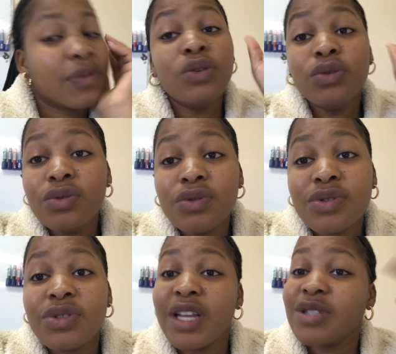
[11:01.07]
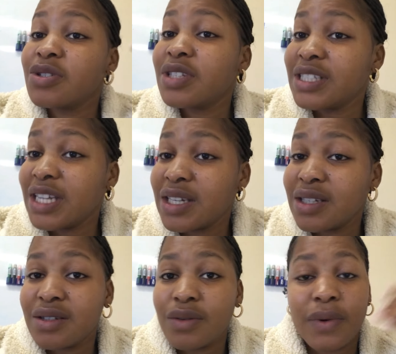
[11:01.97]
Oh, today is also the
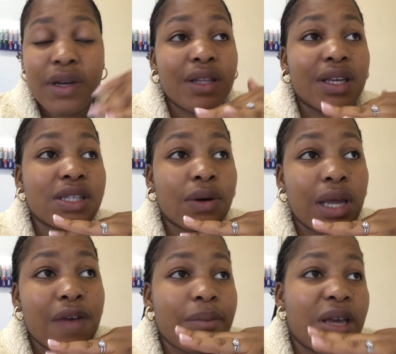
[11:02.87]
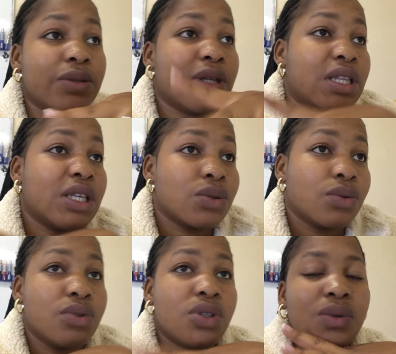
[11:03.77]
day where the kids are going to have a match with another
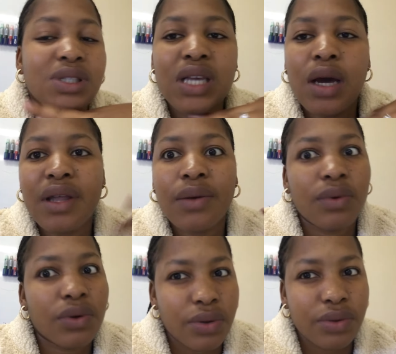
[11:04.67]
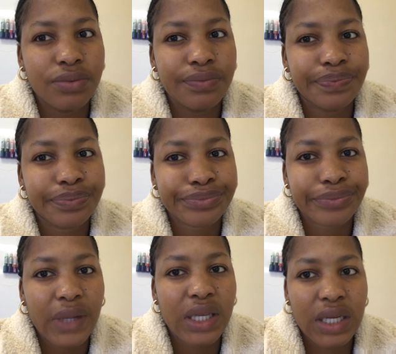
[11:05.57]
school. So we'll see how that will go
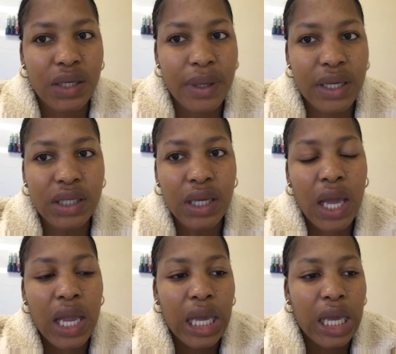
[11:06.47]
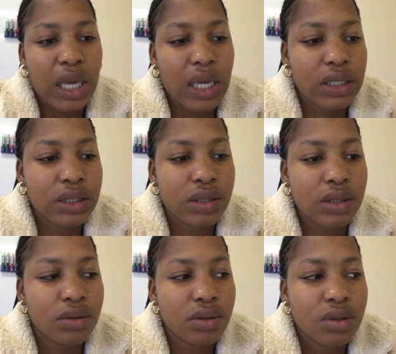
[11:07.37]
in any way. And
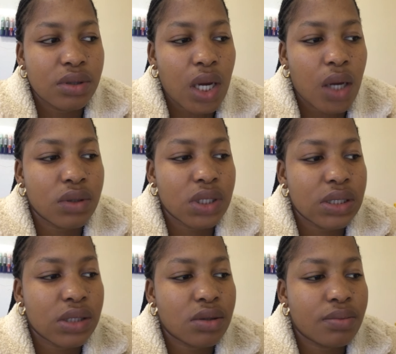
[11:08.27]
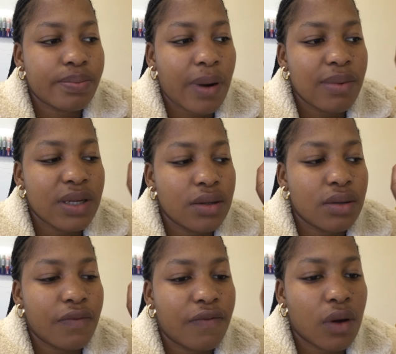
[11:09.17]
I'll just probably
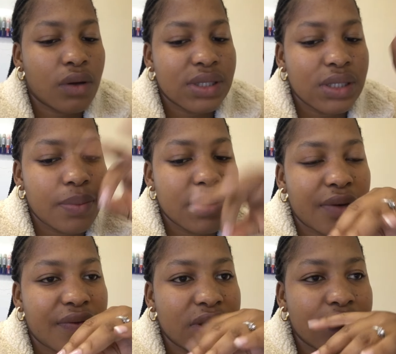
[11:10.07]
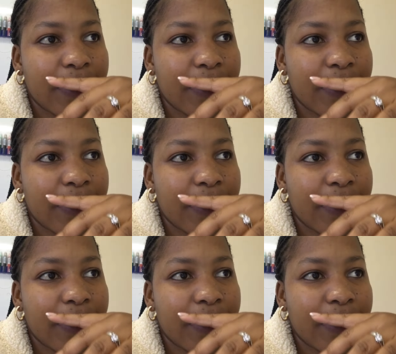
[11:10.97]
vlog snippets of it.